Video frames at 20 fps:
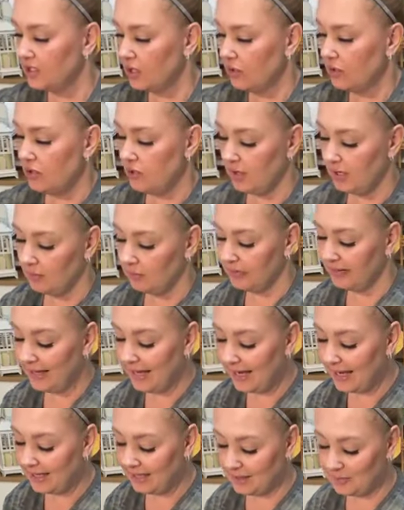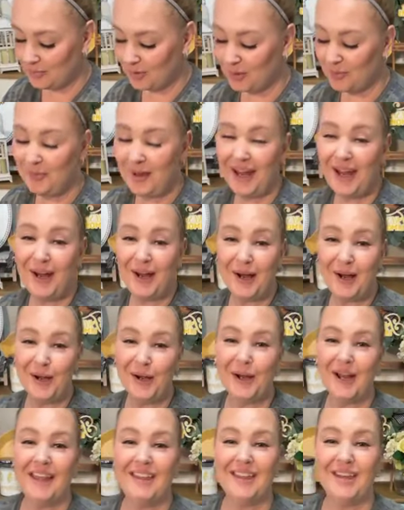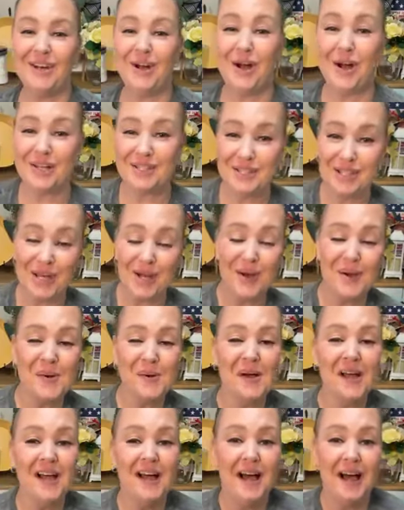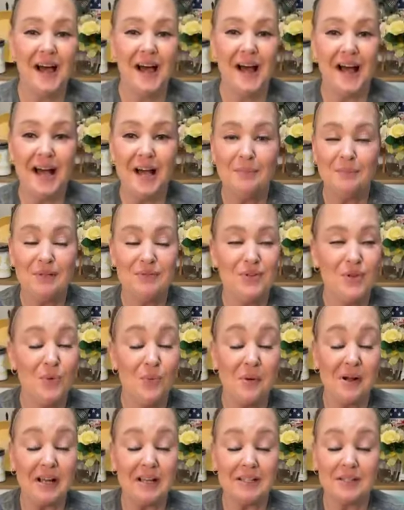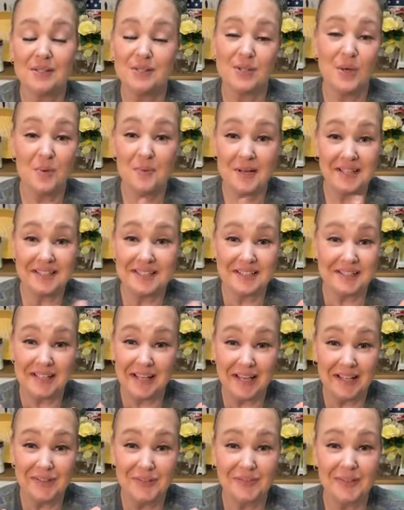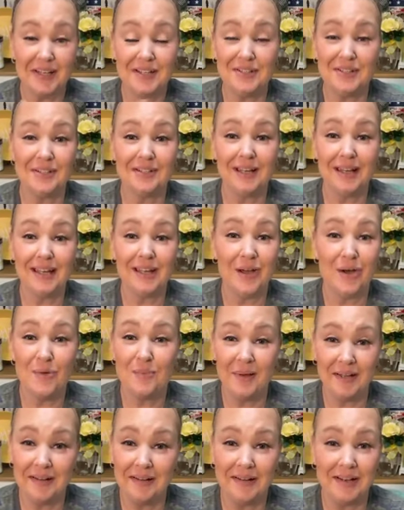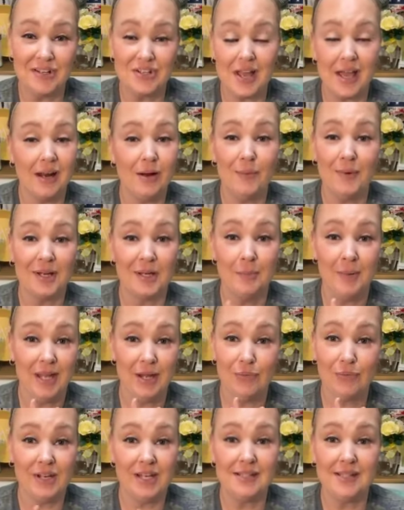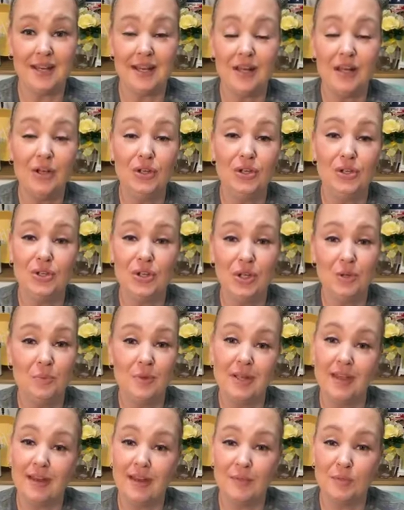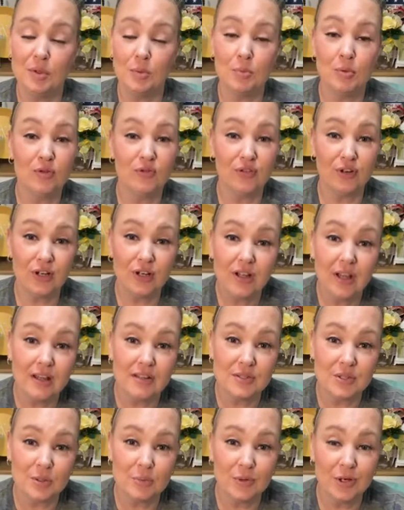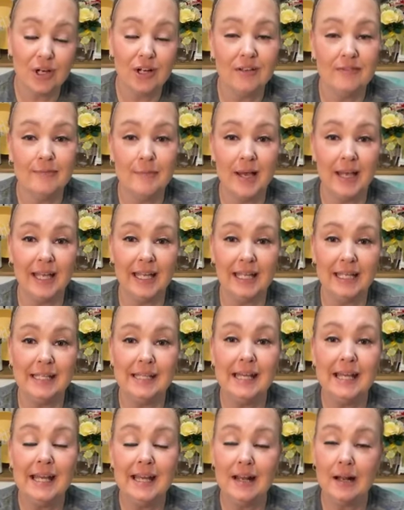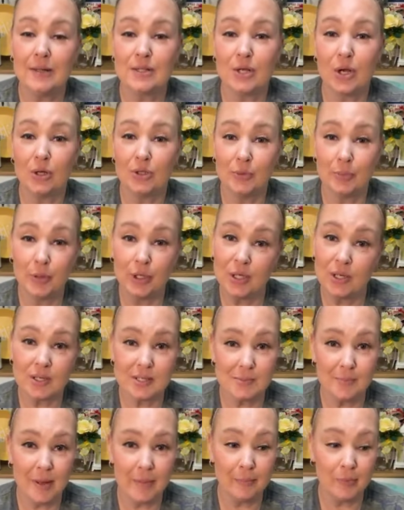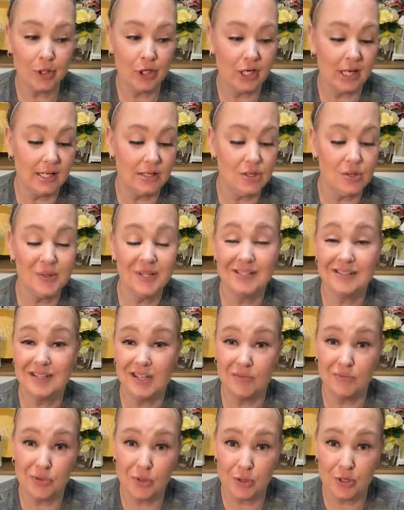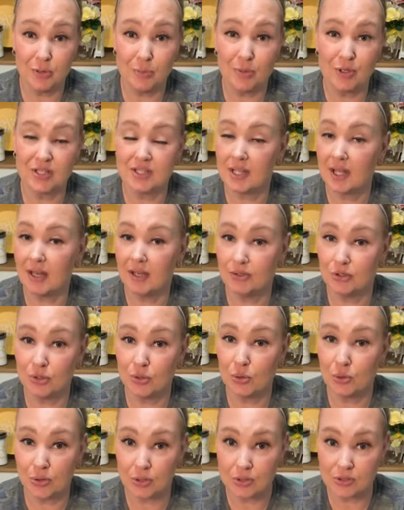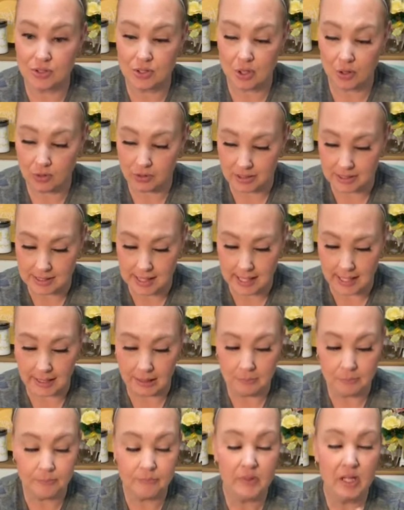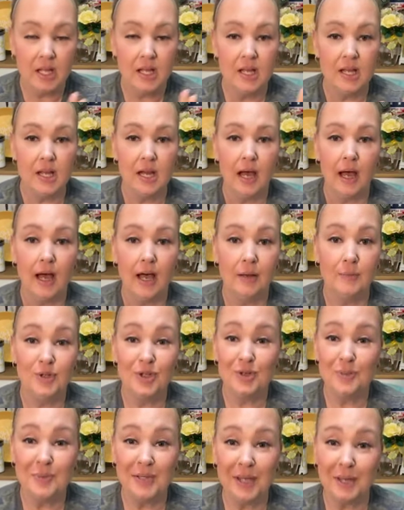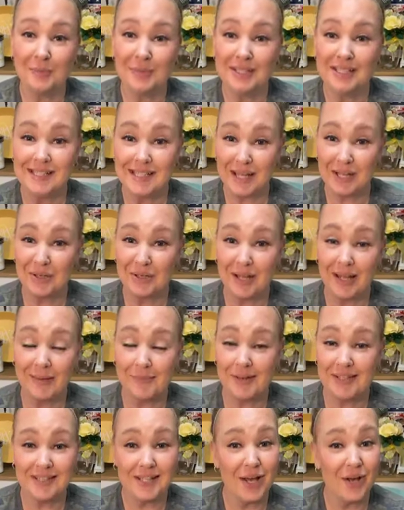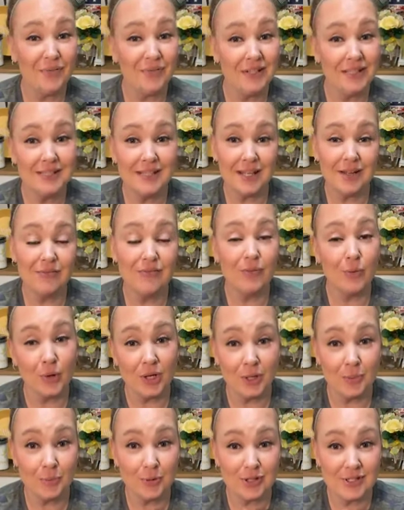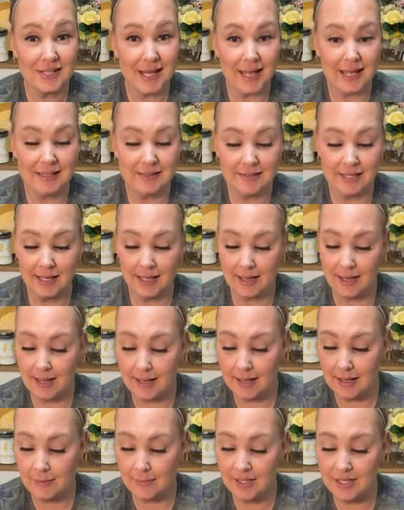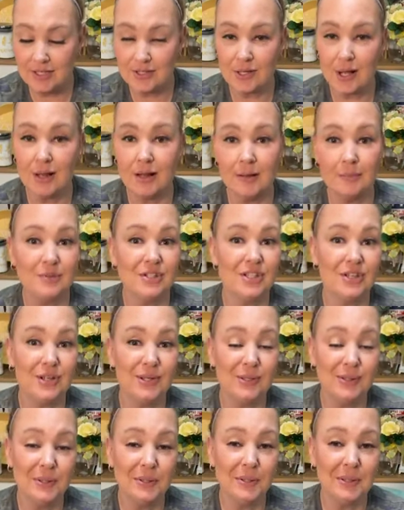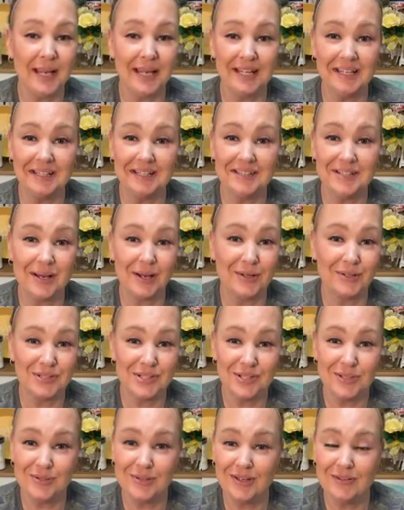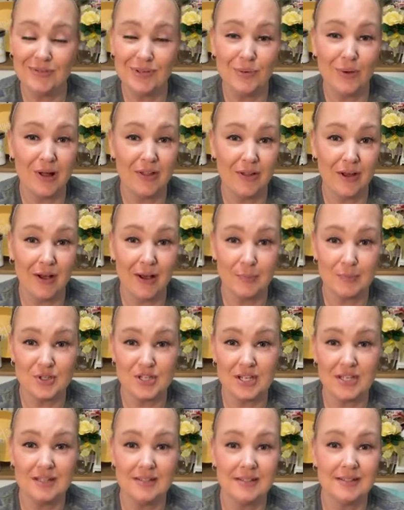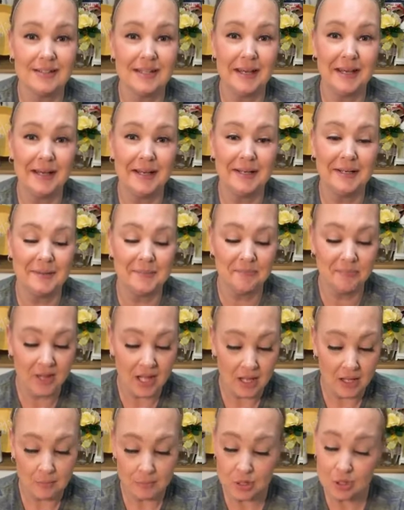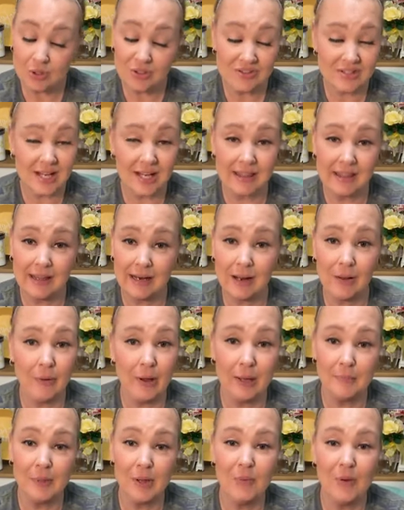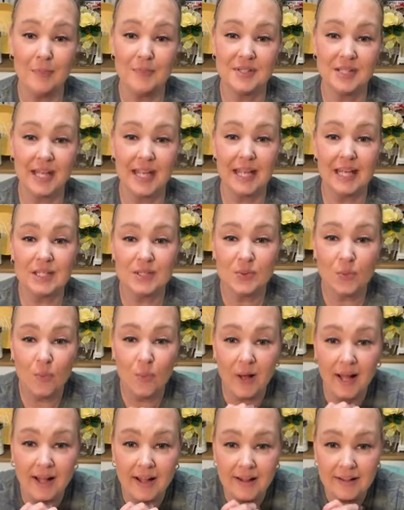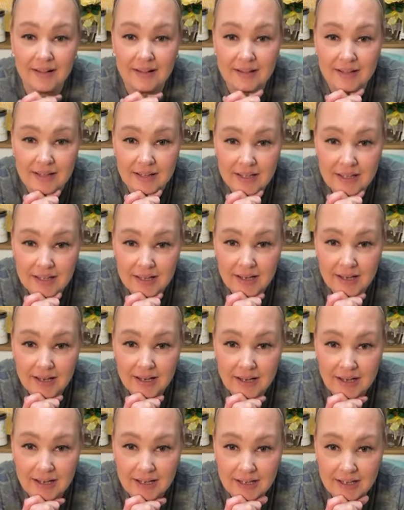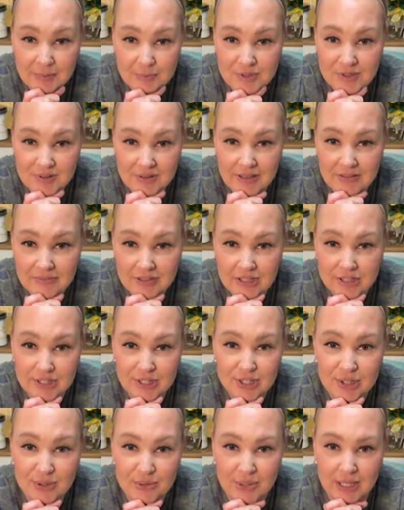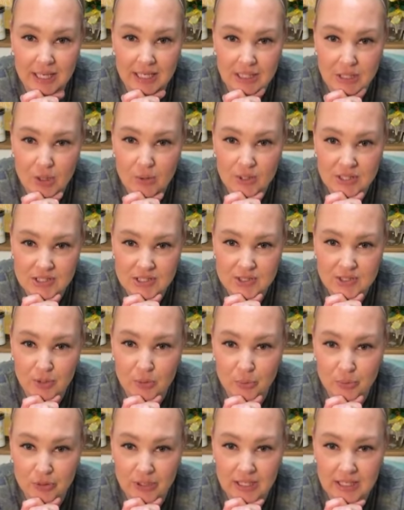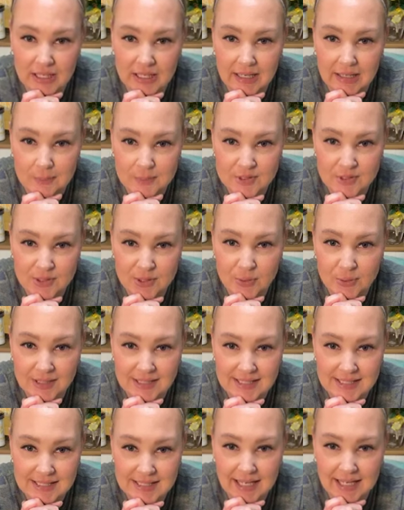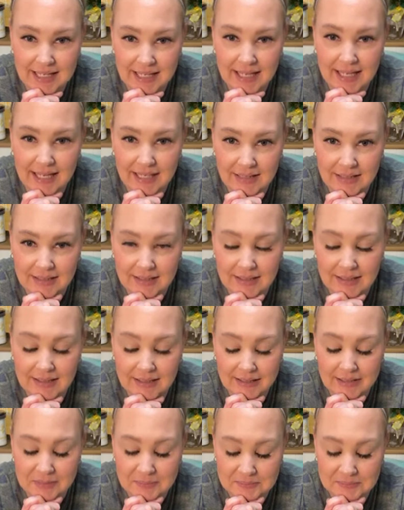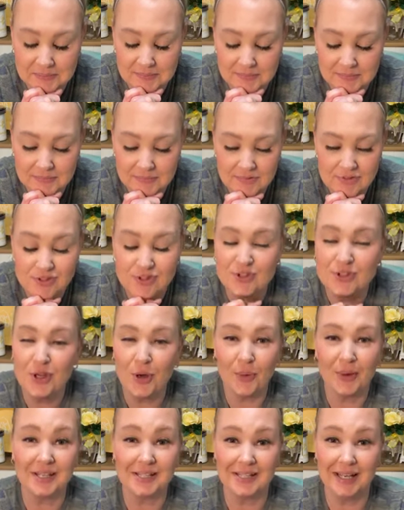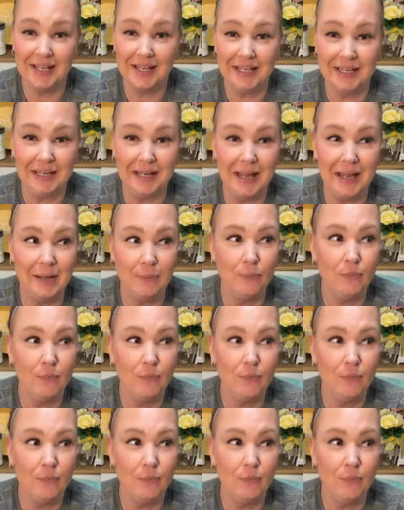So you can plan and prepare. And then also, if you want so much stuff and you're like, oh my gosh, I don't want to pay retail, you can become a preferred customer of mine. It's called a Perks member, and you can save 30% on your orders all the time. You can become a designer like myself and save 40%. It is all up to you. I can talk to you, give you all the options, but you can check that out on my website as well. You love the Lagoon. I know, it's so pretty. I'm so excited. So excited.